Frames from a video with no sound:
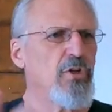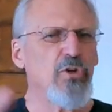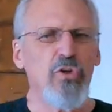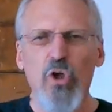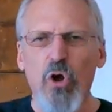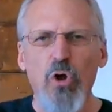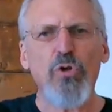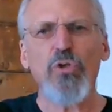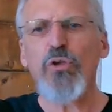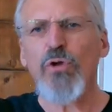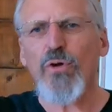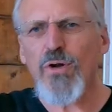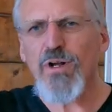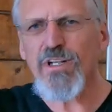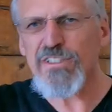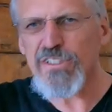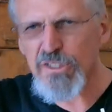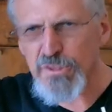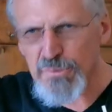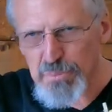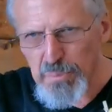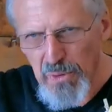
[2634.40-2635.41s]
No, your
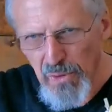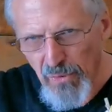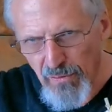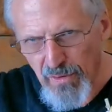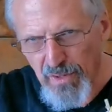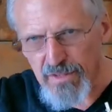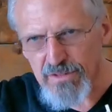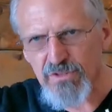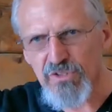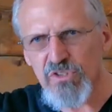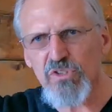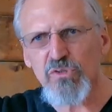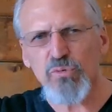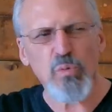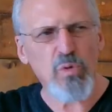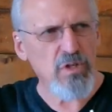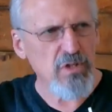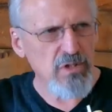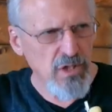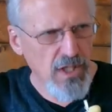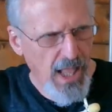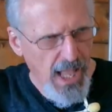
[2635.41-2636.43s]
experiences
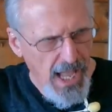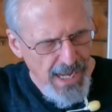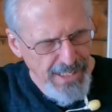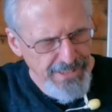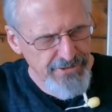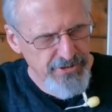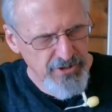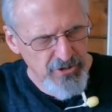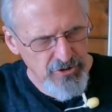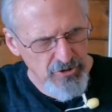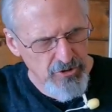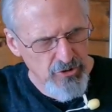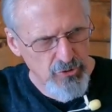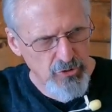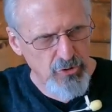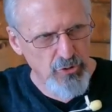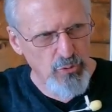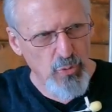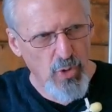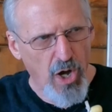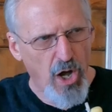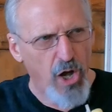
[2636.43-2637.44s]
will lie to you.
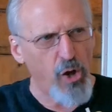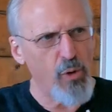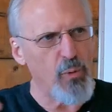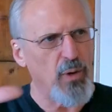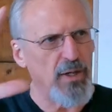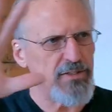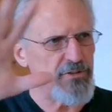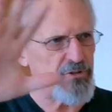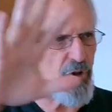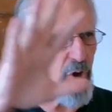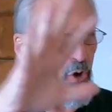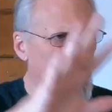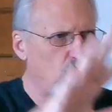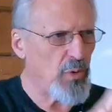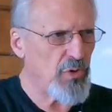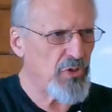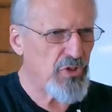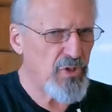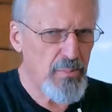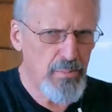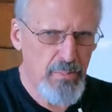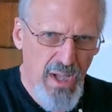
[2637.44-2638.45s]
You always go
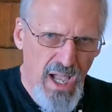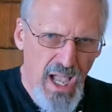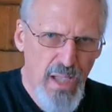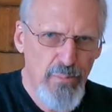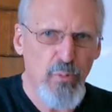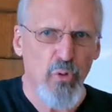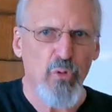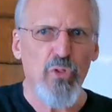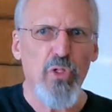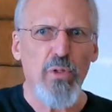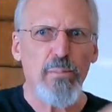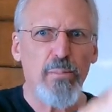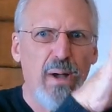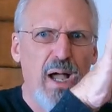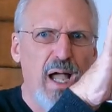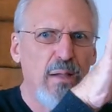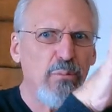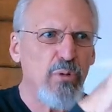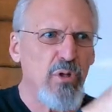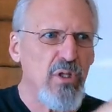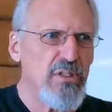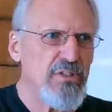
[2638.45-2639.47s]
with the Bible. The
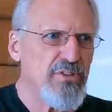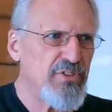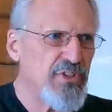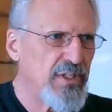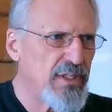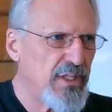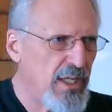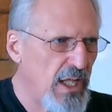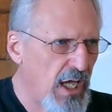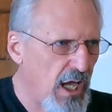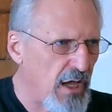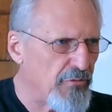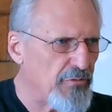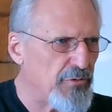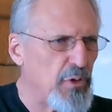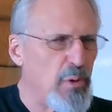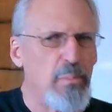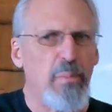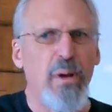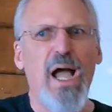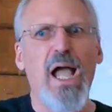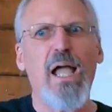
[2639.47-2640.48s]
Bible is enough.
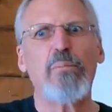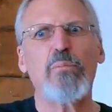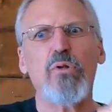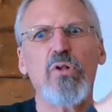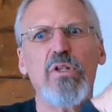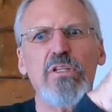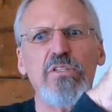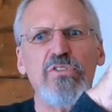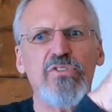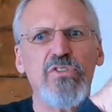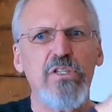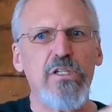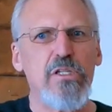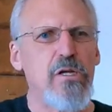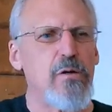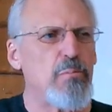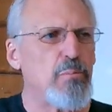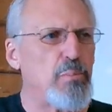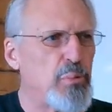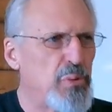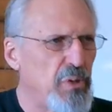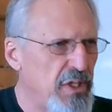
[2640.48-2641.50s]
The Bible is the
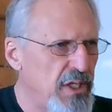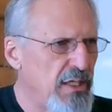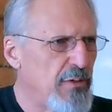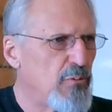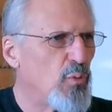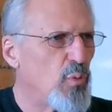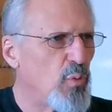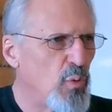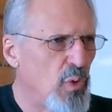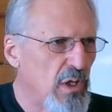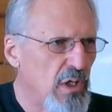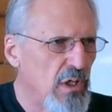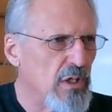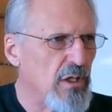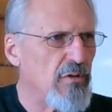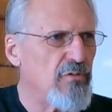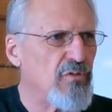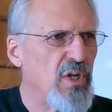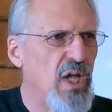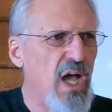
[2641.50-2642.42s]
complete will of